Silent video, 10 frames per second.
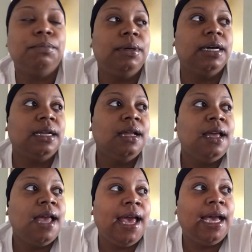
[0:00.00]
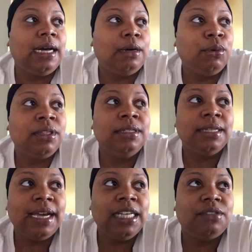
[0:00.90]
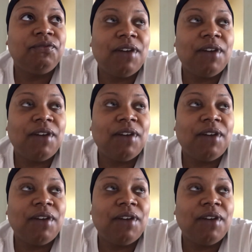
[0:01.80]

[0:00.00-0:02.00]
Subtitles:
But within the last